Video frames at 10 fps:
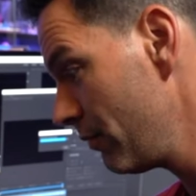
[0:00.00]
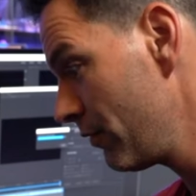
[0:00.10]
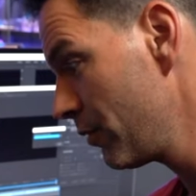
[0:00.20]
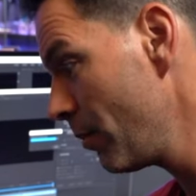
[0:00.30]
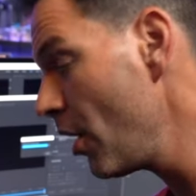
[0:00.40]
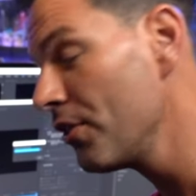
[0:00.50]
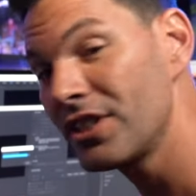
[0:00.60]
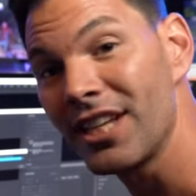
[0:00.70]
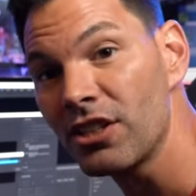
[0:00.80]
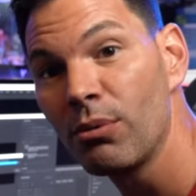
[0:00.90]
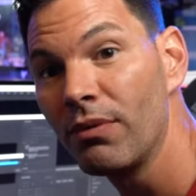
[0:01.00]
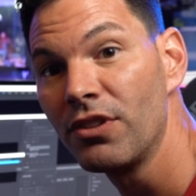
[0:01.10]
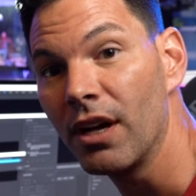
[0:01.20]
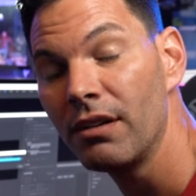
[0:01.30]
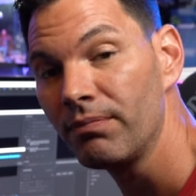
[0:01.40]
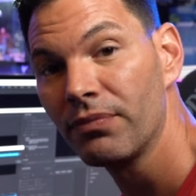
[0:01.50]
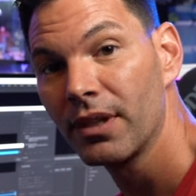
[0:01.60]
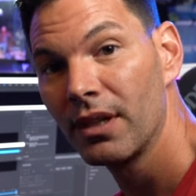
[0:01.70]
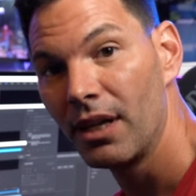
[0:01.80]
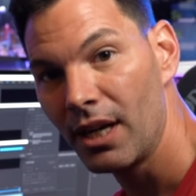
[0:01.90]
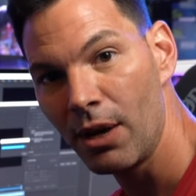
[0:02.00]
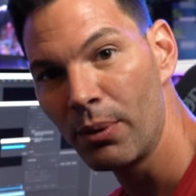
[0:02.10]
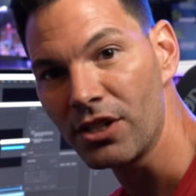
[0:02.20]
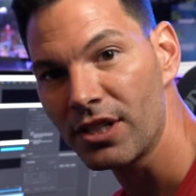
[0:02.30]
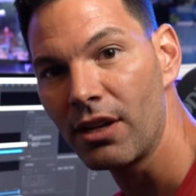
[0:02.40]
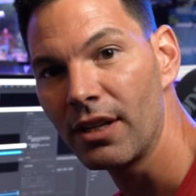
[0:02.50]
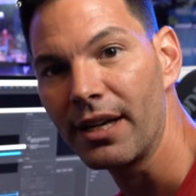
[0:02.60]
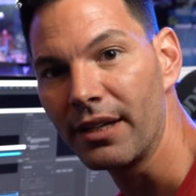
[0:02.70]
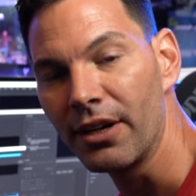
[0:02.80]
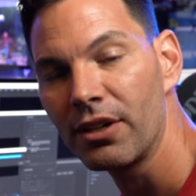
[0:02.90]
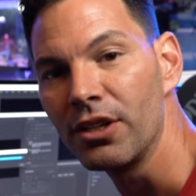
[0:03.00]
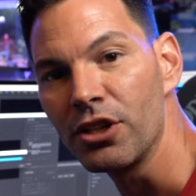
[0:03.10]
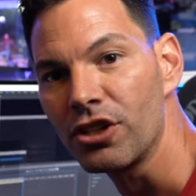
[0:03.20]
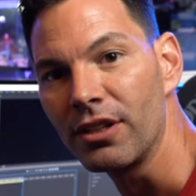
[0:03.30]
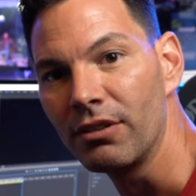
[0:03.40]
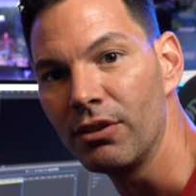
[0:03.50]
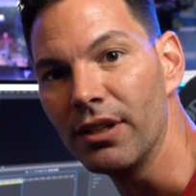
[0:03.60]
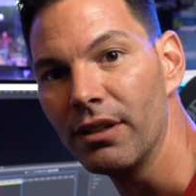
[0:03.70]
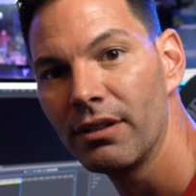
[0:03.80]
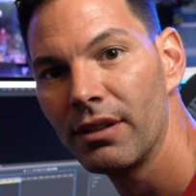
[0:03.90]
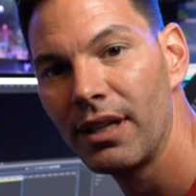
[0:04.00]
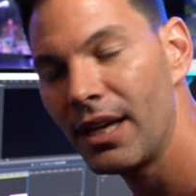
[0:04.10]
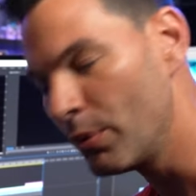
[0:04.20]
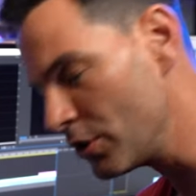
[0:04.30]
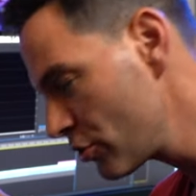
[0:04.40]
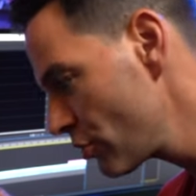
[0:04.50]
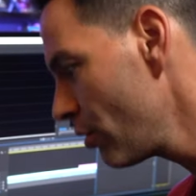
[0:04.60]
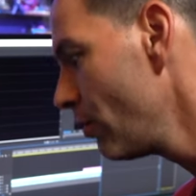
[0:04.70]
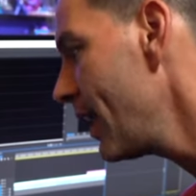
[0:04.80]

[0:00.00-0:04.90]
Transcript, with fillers: from all the testing we've done, it would have sounded like an air conditioning unit. It was so